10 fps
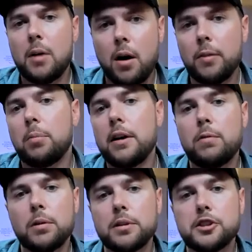on the Brave
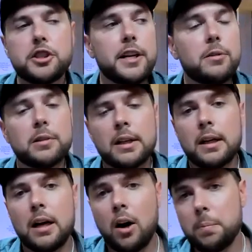Wilderness channel
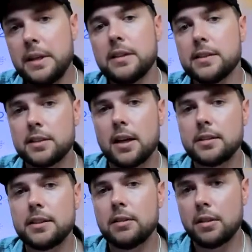are being discussed here,